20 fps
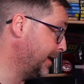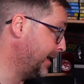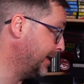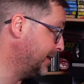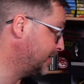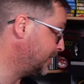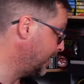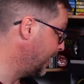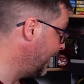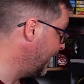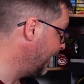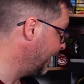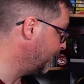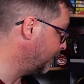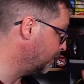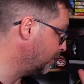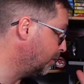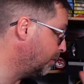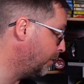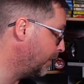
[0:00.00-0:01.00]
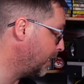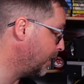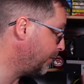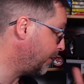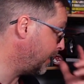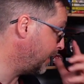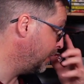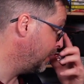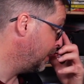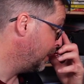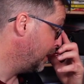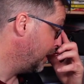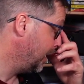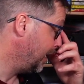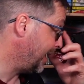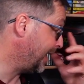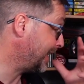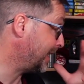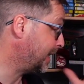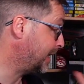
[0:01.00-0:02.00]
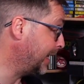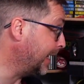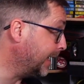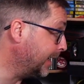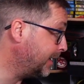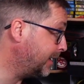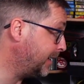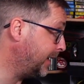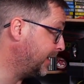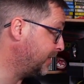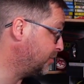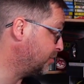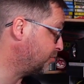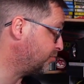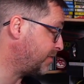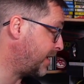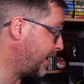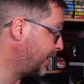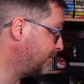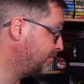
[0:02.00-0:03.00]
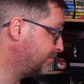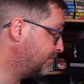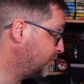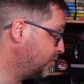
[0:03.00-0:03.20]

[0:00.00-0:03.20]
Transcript: internal or whatever, I think it just ran.